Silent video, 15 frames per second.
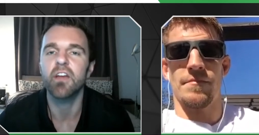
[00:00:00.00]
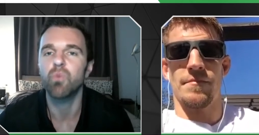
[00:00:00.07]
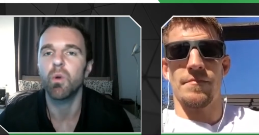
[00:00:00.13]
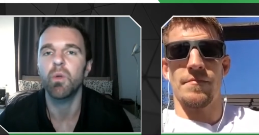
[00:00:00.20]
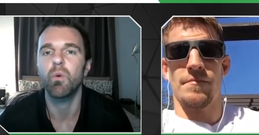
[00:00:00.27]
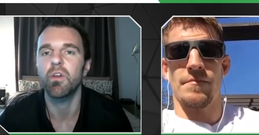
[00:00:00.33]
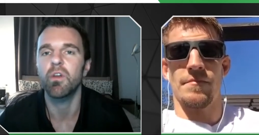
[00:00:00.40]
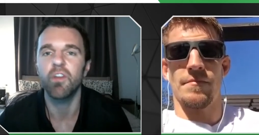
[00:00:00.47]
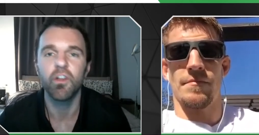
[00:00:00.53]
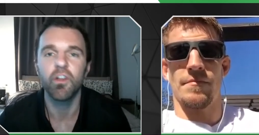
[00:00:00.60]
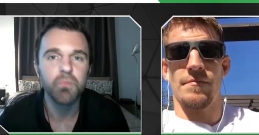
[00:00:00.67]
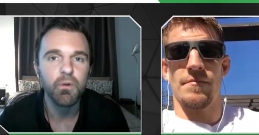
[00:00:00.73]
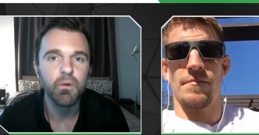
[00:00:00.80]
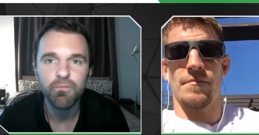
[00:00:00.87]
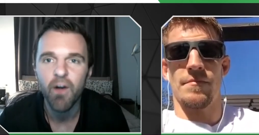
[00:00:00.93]
Speaker 1: 21 of The
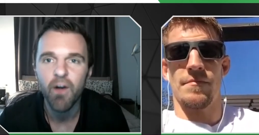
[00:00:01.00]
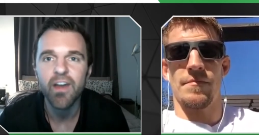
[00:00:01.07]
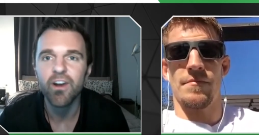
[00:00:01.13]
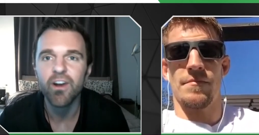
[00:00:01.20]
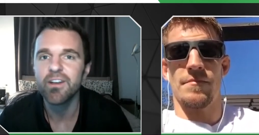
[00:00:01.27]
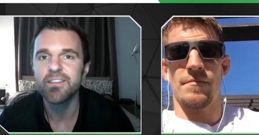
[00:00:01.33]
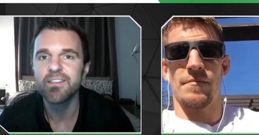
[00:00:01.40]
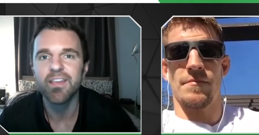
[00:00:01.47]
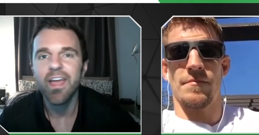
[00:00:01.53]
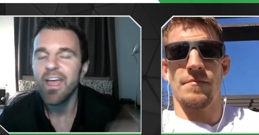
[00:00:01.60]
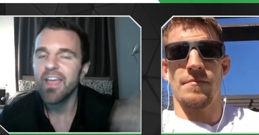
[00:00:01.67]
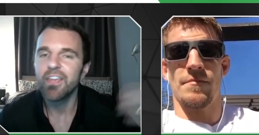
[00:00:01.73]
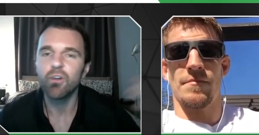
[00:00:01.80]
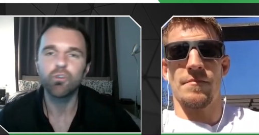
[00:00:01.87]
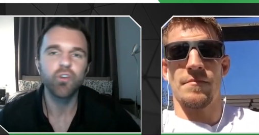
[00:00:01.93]
Ultimate Fighter. He's
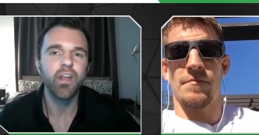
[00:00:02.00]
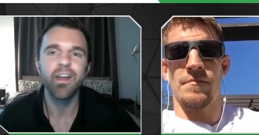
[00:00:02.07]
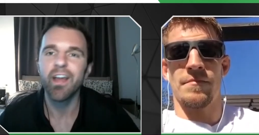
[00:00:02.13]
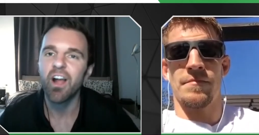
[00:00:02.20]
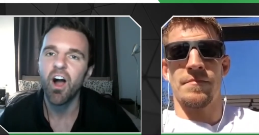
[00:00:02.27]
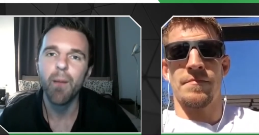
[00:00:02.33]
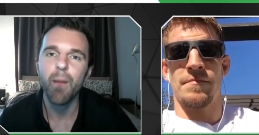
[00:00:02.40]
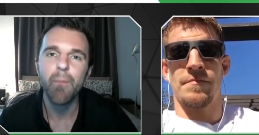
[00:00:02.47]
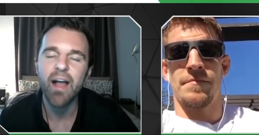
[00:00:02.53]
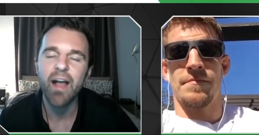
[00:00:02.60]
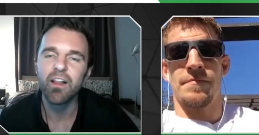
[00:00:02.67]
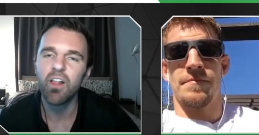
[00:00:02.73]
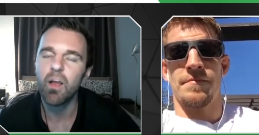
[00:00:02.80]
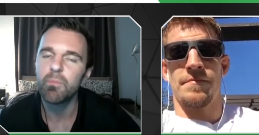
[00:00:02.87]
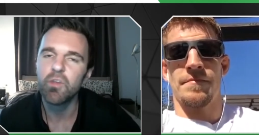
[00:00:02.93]
training at
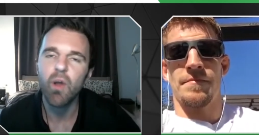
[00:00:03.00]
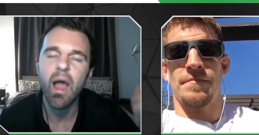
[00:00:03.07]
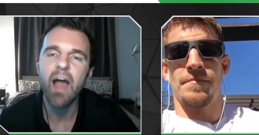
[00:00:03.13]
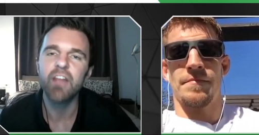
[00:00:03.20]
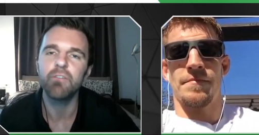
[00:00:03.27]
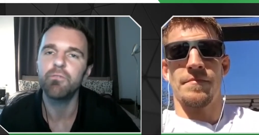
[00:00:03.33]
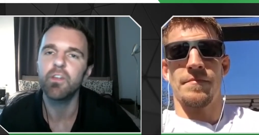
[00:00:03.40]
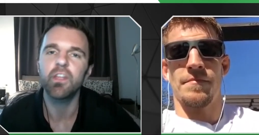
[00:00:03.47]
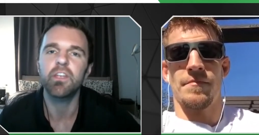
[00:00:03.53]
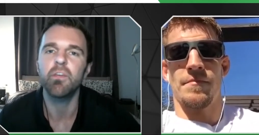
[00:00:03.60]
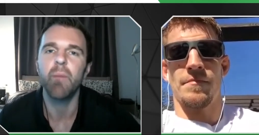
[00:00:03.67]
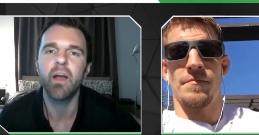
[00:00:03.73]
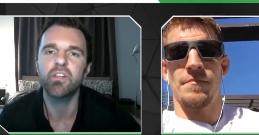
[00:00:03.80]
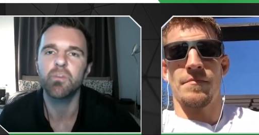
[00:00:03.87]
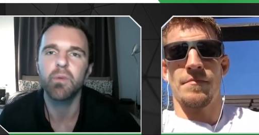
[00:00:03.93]
Combat Club. How do you feel like
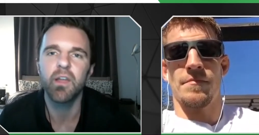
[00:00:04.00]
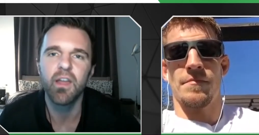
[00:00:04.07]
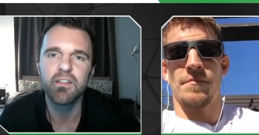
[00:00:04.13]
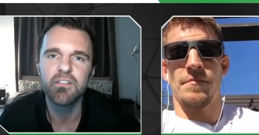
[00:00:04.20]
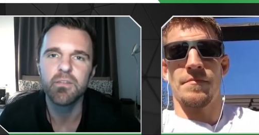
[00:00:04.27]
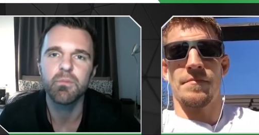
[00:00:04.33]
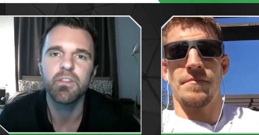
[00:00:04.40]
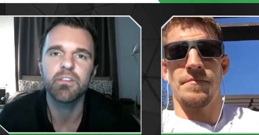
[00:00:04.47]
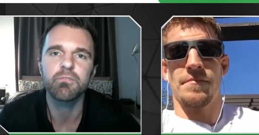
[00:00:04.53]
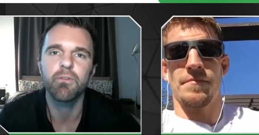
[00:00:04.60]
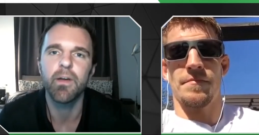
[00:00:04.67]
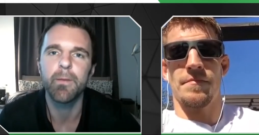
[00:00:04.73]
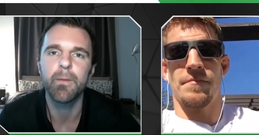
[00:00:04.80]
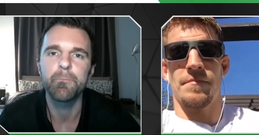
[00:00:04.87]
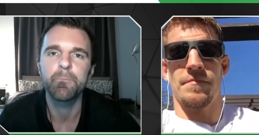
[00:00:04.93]
you match up against him in this
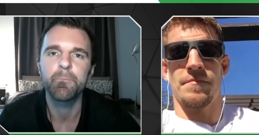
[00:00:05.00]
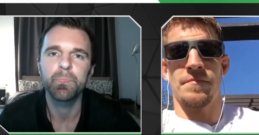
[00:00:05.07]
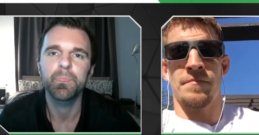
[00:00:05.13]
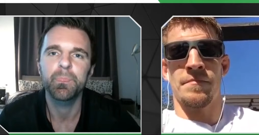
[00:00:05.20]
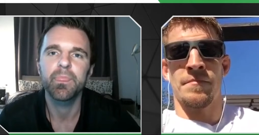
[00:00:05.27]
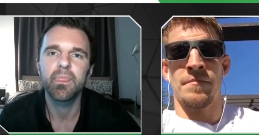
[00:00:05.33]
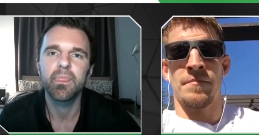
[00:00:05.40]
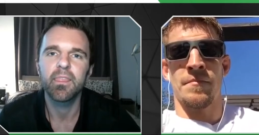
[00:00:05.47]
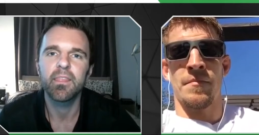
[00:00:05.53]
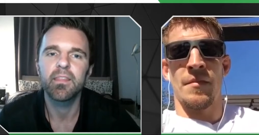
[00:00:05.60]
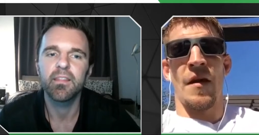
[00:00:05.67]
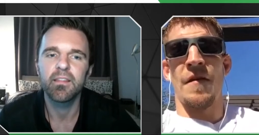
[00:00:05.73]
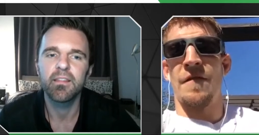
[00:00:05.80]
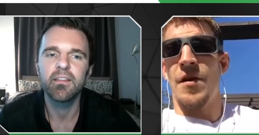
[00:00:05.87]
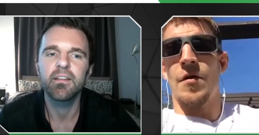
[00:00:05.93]
fight?
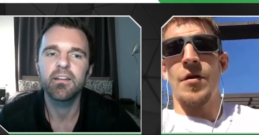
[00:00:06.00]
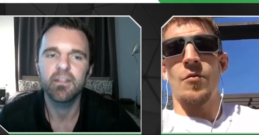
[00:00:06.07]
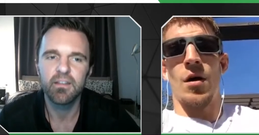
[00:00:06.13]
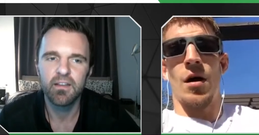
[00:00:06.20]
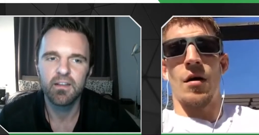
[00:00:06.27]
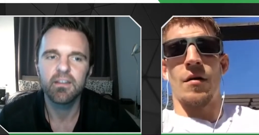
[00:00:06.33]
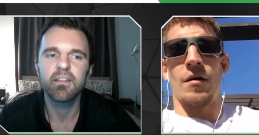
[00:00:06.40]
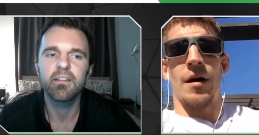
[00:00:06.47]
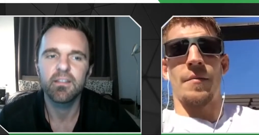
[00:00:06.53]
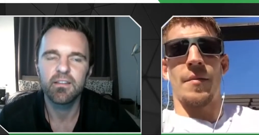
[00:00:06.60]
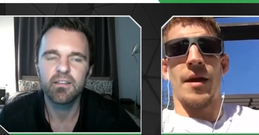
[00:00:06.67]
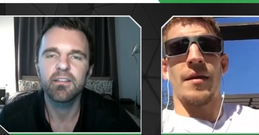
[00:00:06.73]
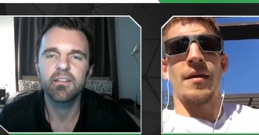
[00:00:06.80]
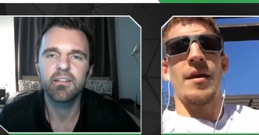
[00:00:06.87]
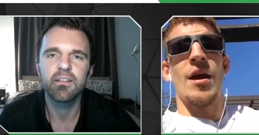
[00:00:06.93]
Speaker 2: Very well. I
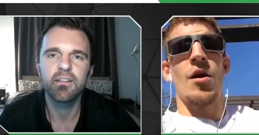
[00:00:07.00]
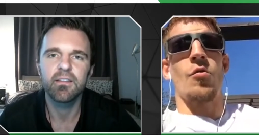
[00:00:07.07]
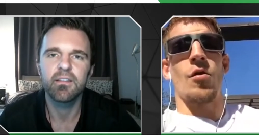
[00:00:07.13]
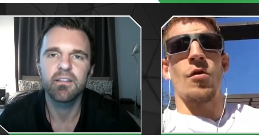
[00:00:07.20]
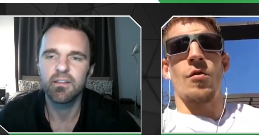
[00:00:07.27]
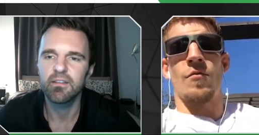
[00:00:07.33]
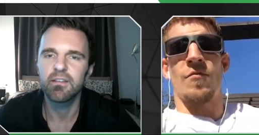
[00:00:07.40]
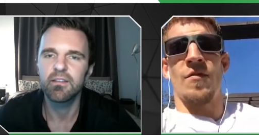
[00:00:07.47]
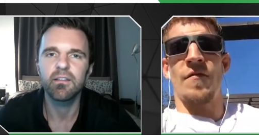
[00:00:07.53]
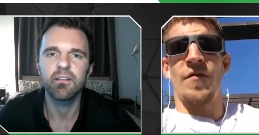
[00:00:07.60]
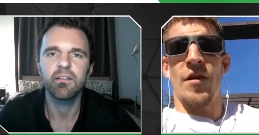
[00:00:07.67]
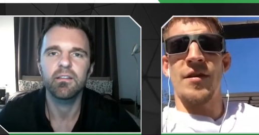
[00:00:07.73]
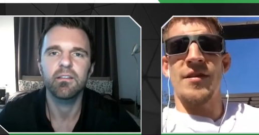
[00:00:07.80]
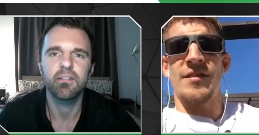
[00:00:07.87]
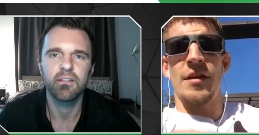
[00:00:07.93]
mean, we're
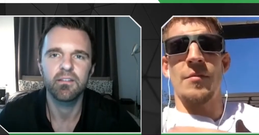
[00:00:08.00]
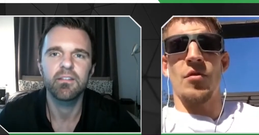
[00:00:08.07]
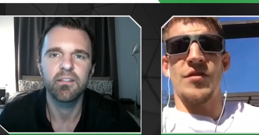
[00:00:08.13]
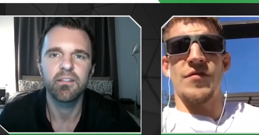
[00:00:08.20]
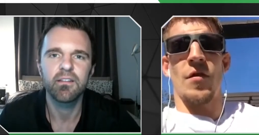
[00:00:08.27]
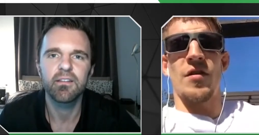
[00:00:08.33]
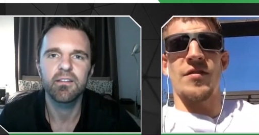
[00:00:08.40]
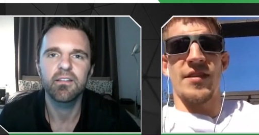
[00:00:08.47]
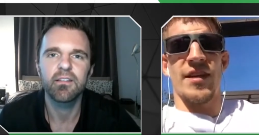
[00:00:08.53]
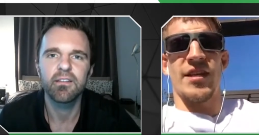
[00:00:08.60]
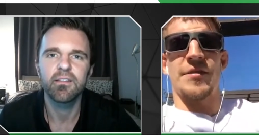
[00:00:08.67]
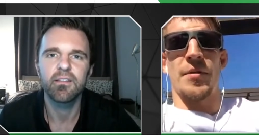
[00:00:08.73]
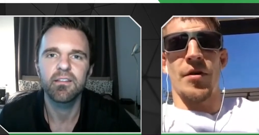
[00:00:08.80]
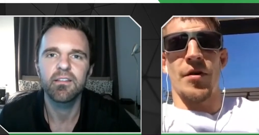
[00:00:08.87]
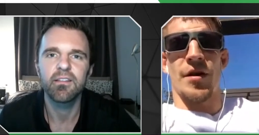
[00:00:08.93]
very similar as far as
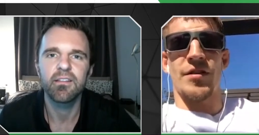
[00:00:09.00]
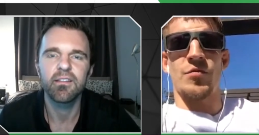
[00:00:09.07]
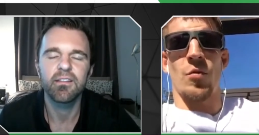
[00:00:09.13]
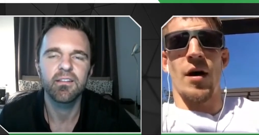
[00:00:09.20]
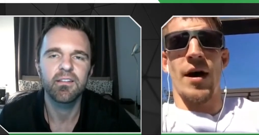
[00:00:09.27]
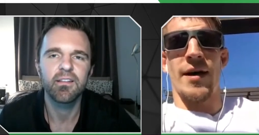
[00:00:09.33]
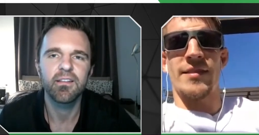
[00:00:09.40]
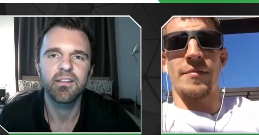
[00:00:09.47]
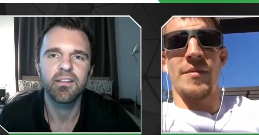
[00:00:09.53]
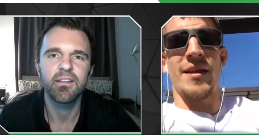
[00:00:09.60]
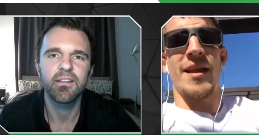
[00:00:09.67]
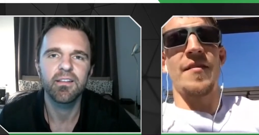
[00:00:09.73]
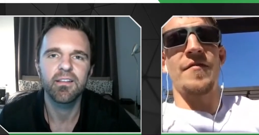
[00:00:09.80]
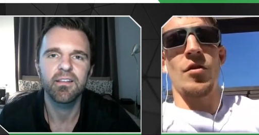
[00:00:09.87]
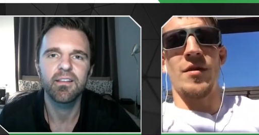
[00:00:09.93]
experience-wise. I
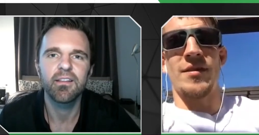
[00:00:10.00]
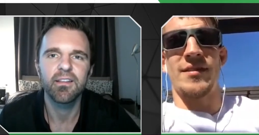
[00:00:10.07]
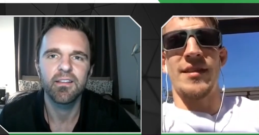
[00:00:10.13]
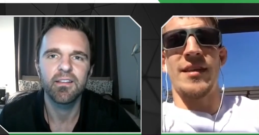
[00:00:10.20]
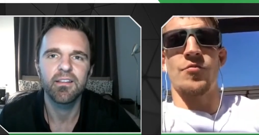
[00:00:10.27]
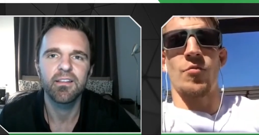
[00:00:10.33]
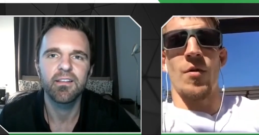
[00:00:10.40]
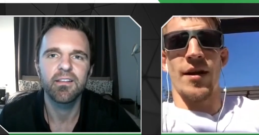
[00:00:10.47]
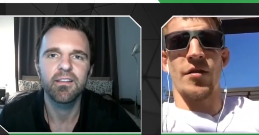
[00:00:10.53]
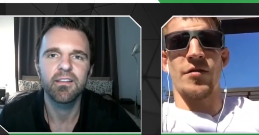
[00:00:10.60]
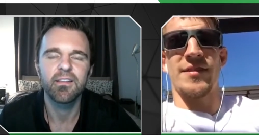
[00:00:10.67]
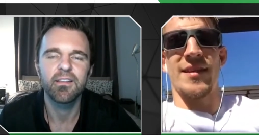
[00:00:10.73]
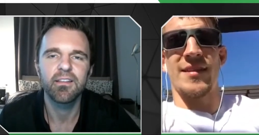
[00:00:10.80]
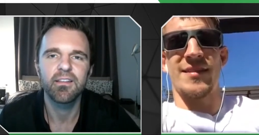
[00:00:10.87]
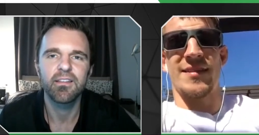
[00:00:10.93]
mean, even though it's, his
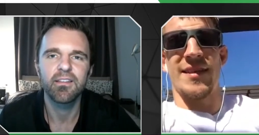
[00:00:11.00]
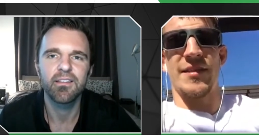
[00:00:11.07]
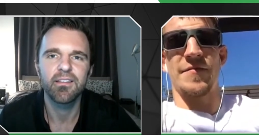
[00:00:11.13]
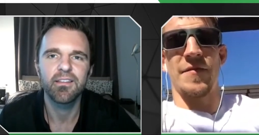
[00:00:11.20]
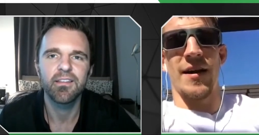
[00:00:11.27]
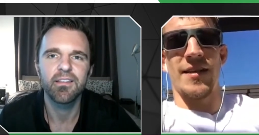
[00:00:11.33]
record says 6